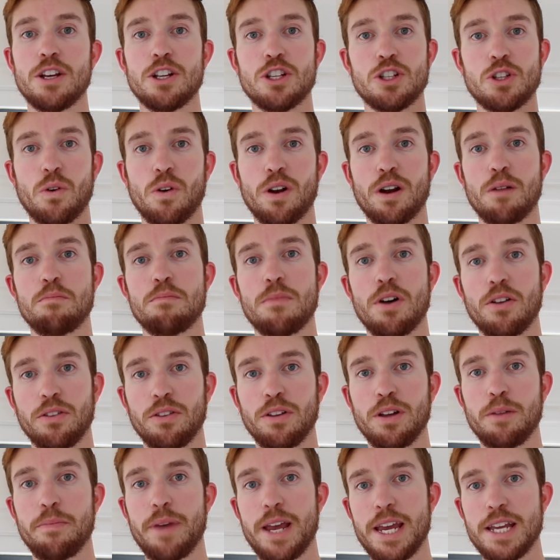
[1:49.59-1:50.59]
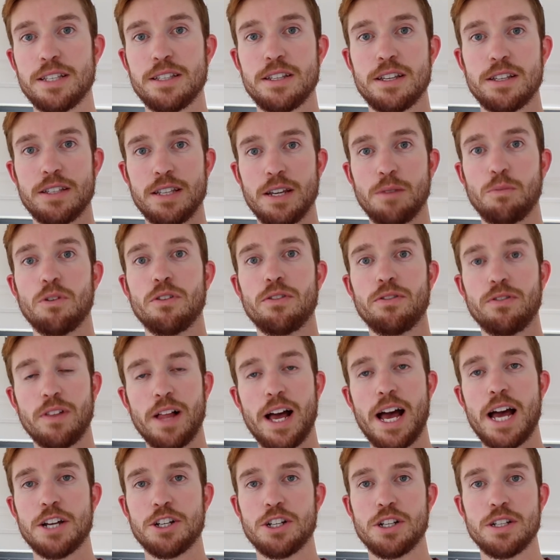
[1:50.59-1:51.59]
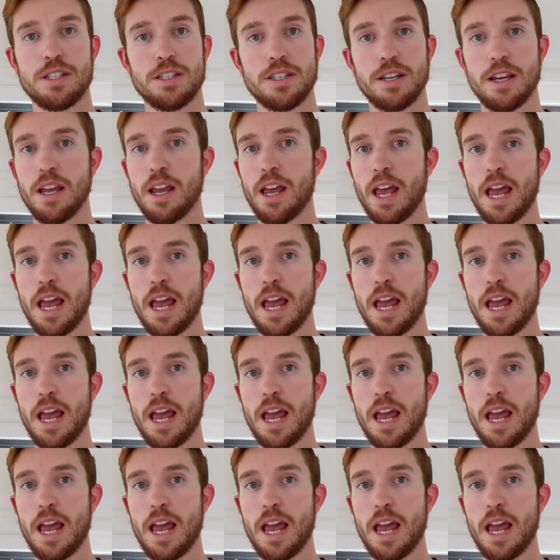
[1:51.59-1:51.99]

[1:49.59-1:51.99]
So on a monthly basis, it will flash and say,